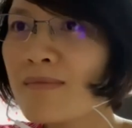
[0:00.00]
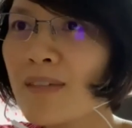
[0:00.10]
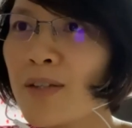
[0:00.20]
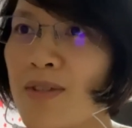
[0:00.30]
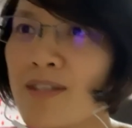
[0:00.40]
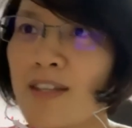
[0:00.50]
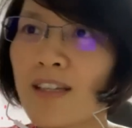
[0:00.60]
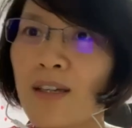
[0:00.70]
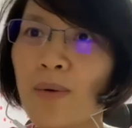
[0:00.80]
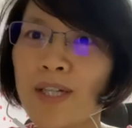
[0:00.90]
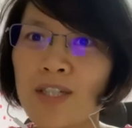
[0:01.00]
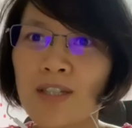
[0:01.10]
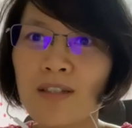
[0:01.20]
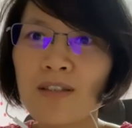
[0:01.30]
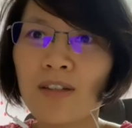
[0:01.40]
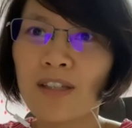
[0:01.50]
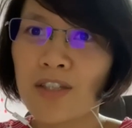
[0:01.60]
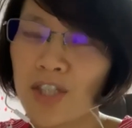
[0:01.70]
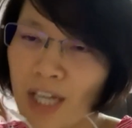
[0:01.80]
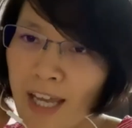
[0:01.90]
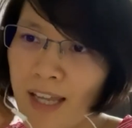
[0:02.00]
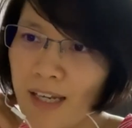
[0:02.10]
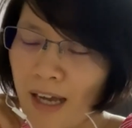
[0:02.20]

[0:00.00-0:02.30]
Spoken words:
I don't see any question on the chat.